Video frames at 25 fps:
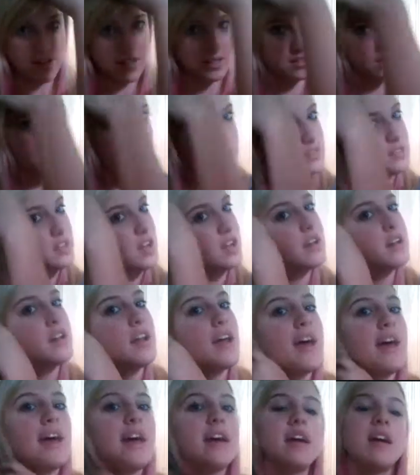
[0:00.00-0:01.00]
next
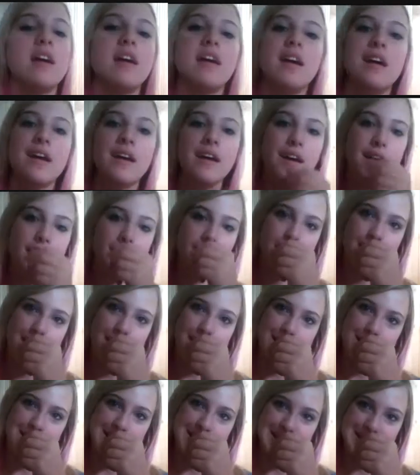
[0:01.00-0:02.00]
Sunday,
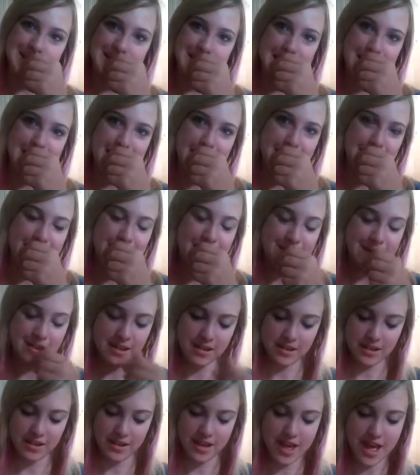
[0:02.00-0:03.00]
and
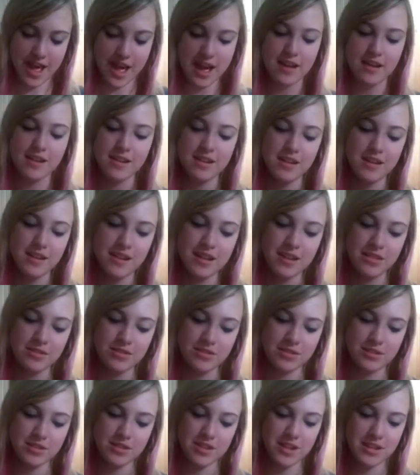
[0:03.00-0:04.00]
yeah,
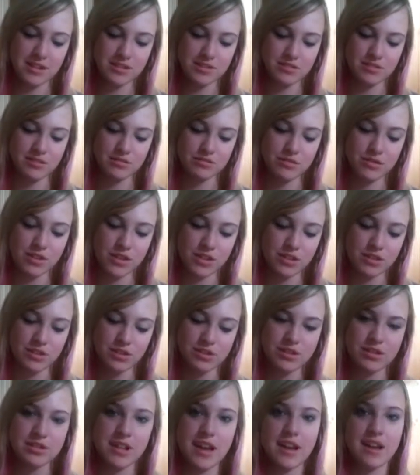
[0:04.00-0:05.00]
I'm just going to answer some
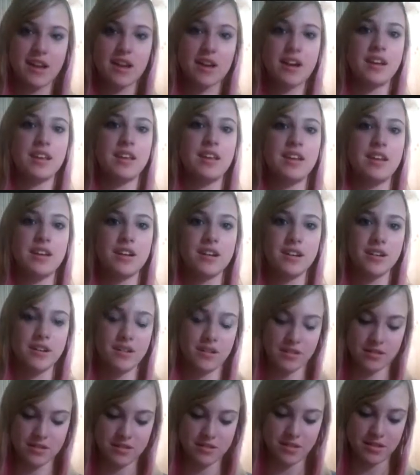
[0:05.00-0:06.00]
questions I got
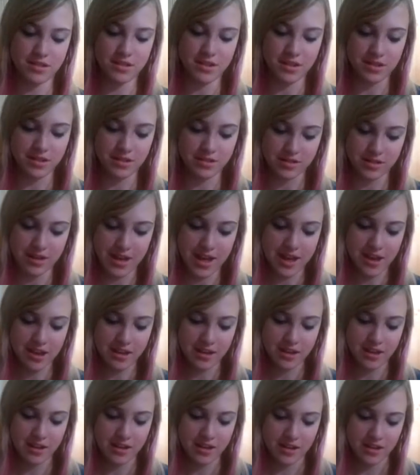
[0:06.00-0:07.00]
here on the
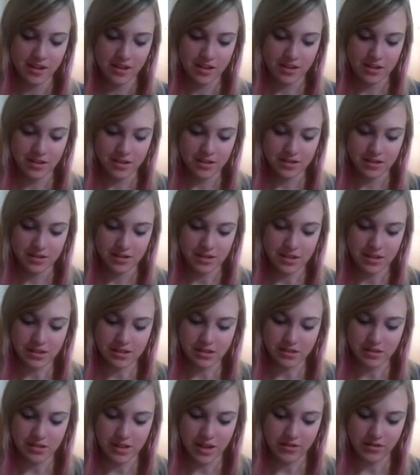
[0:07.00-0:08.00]
internet,
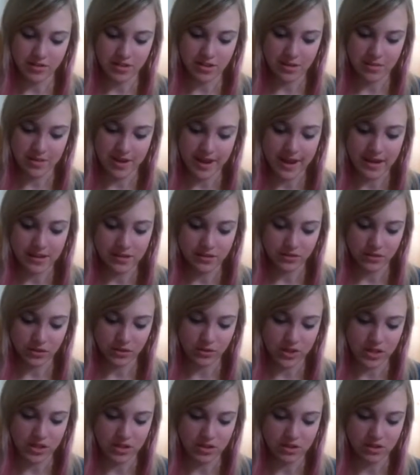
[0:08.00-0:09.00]
since every time I ask
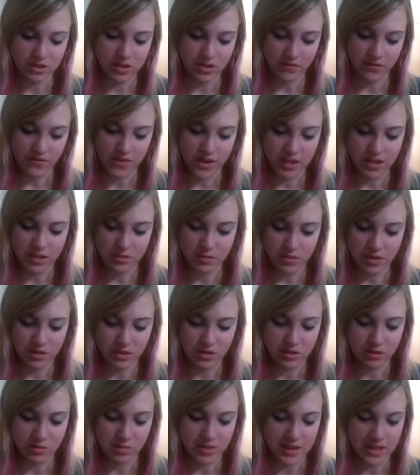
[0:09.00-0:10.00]
for questions on
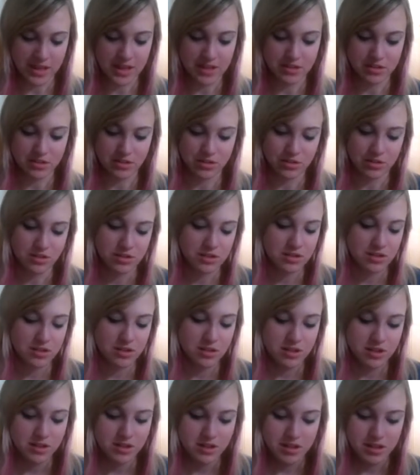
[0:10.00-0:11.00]
Facebook, nobody
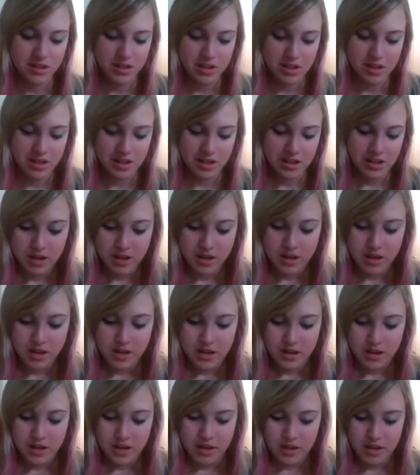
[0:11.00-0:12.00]
answers.
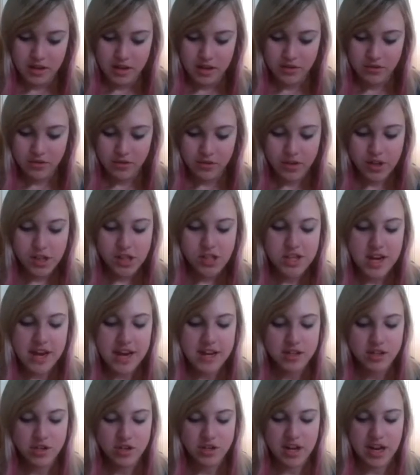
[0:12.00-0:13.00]
If you could
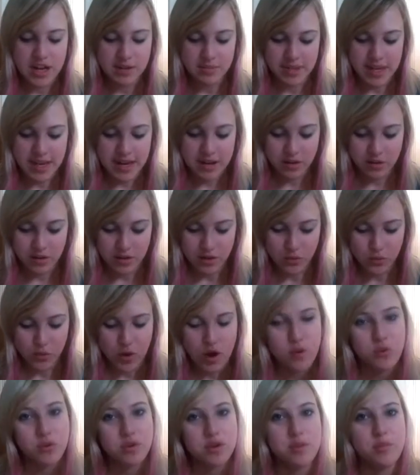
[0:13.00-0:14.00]
change your name to anything,
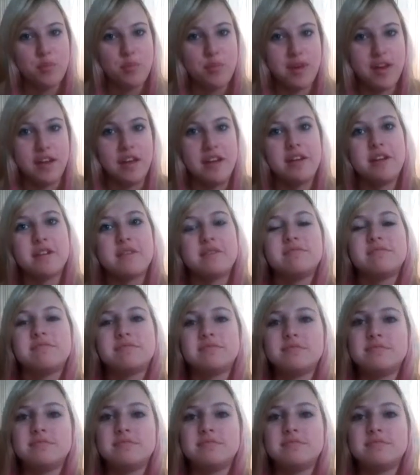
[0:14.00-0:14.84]
what would it be?